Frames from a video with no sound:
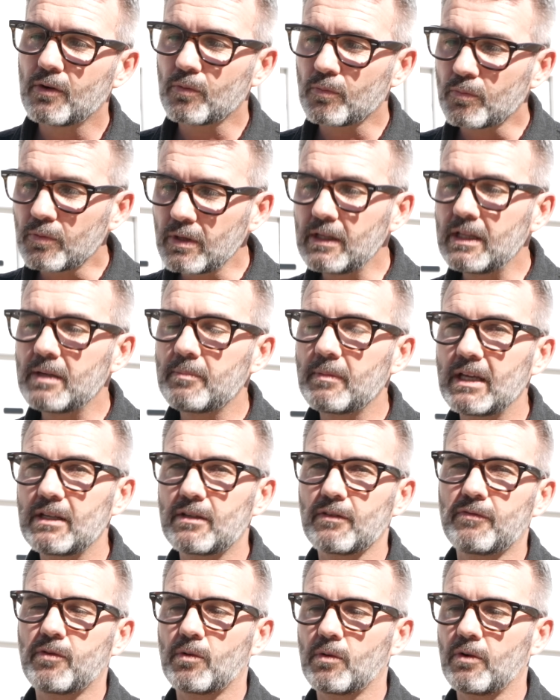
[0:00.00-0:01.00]
really made
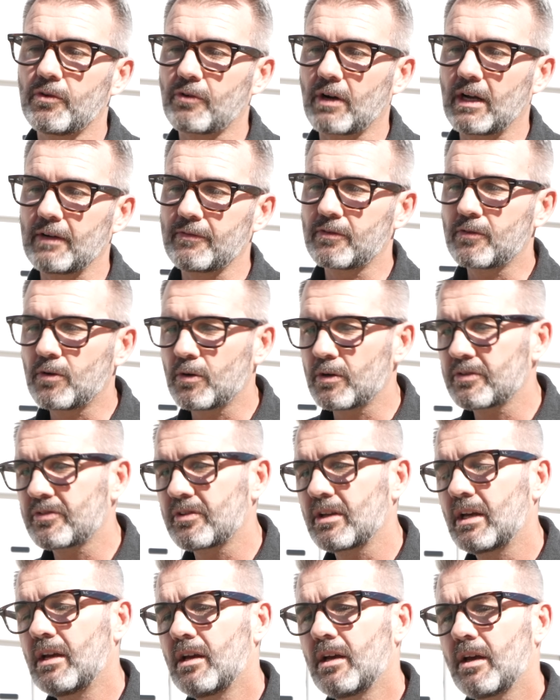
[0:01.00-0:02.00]
to four-wheel drive. Of
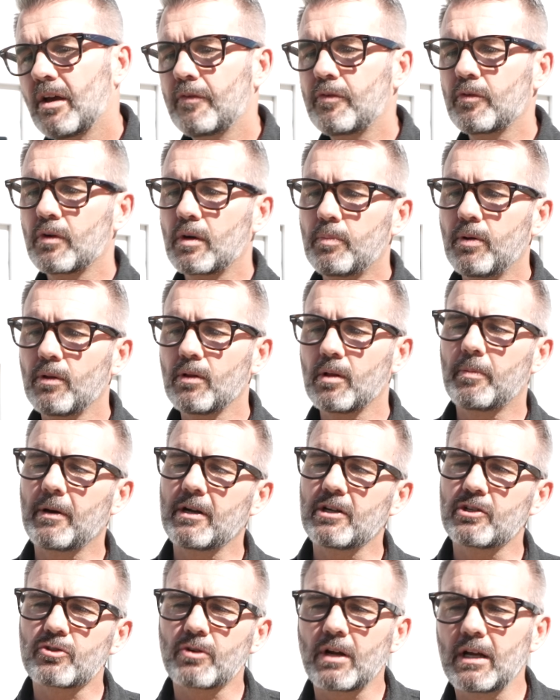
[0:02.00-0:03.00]
course, if you wanna pull up
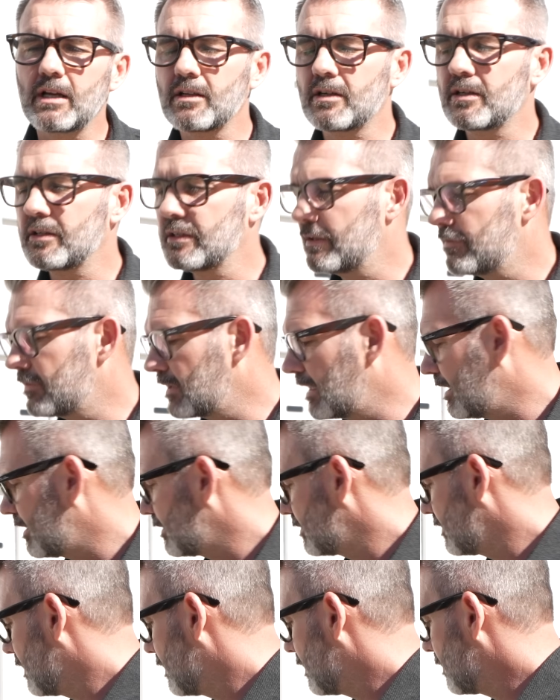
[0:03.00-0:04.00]
on a trailer, you've
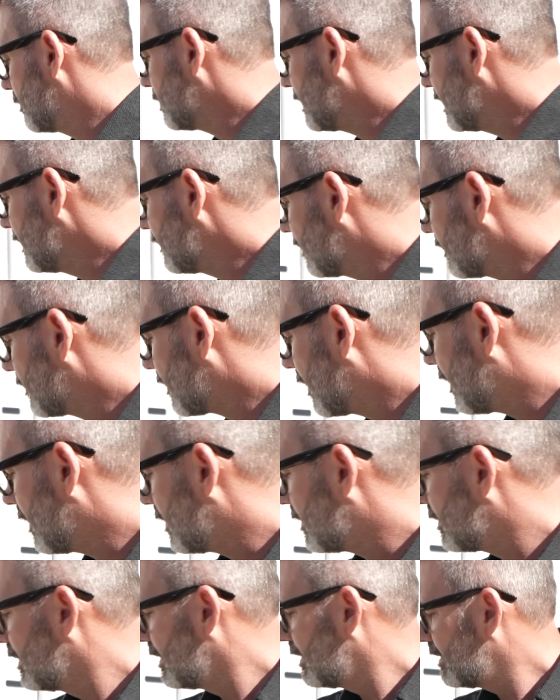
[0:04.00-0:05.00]
got places
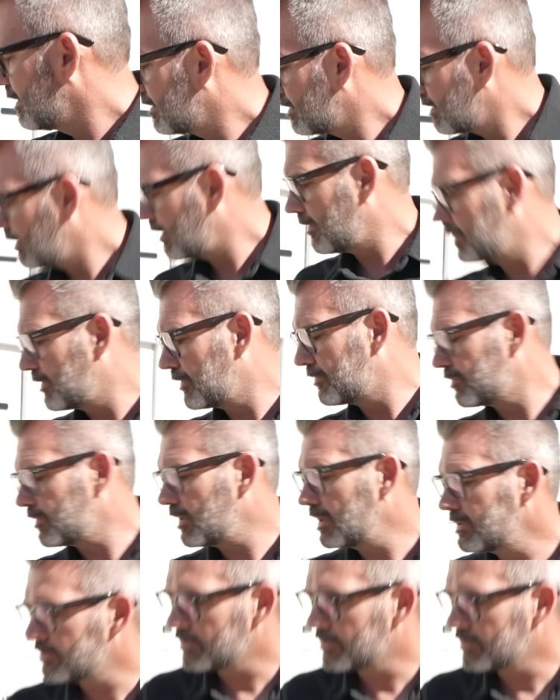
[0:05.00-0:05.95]
on the front